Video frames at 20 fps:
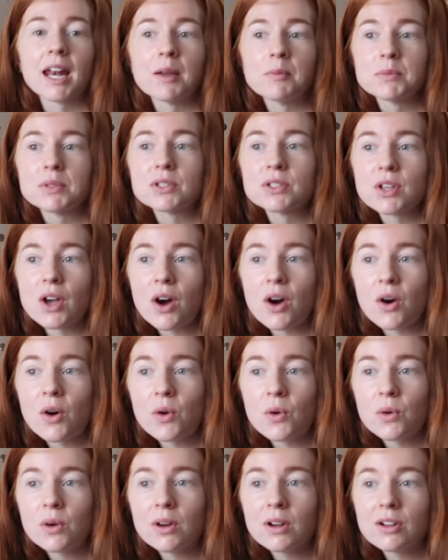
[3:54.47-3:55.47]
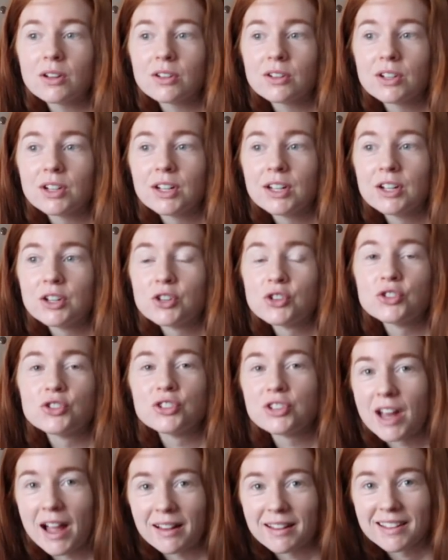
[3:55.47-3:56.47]
I'm so
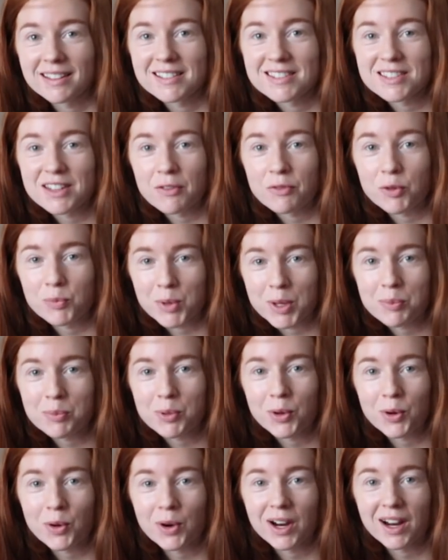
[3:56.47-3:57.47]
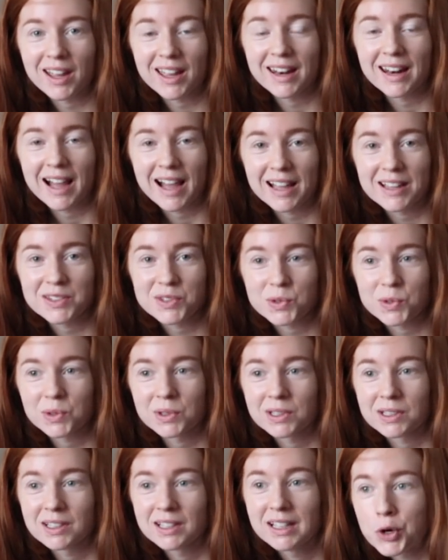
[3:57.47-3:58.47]
jealous of the people who are in high
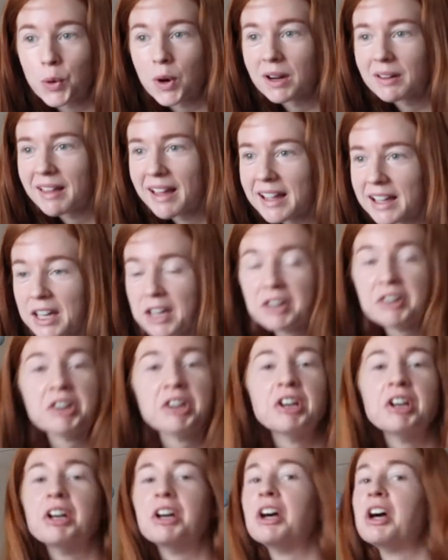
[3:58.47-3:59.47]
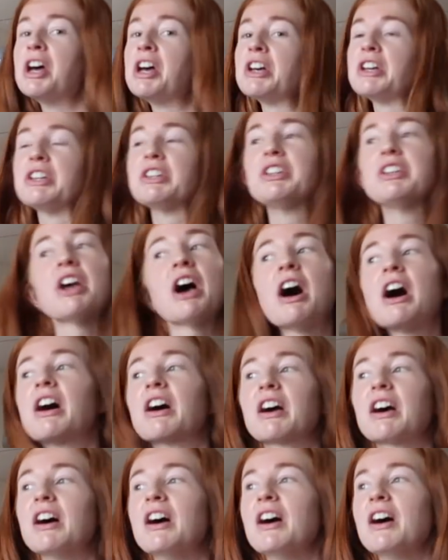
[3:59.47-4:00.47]
school who are like
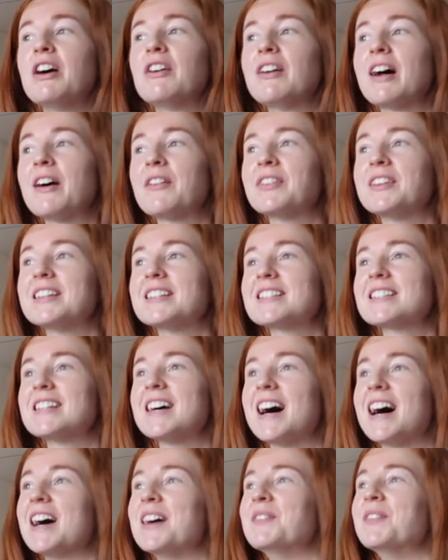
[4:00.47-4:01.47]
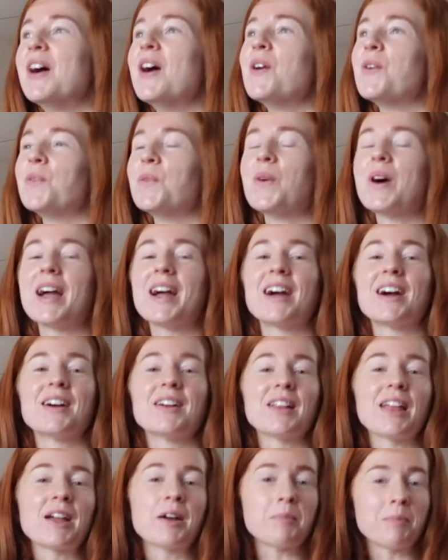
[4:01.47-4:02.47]
young around this time
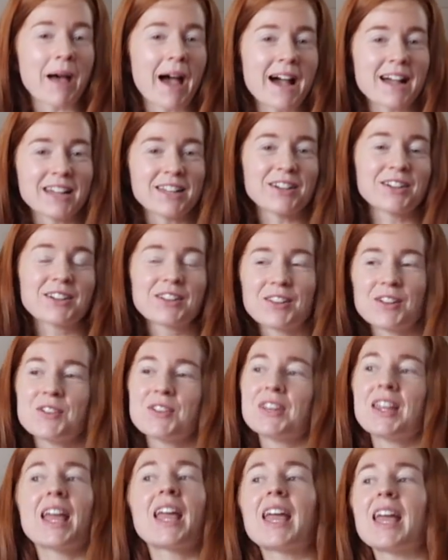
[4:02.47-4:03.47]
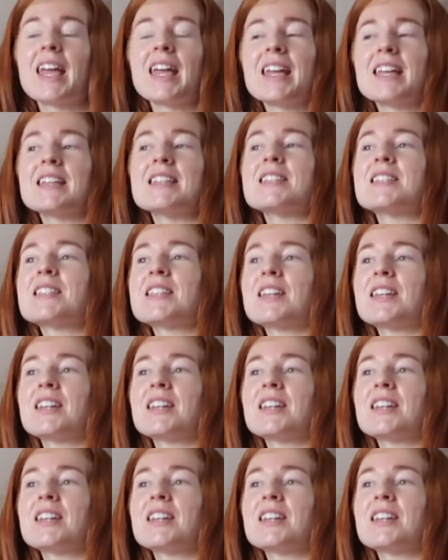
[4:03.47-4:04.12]
where like baggier clothing is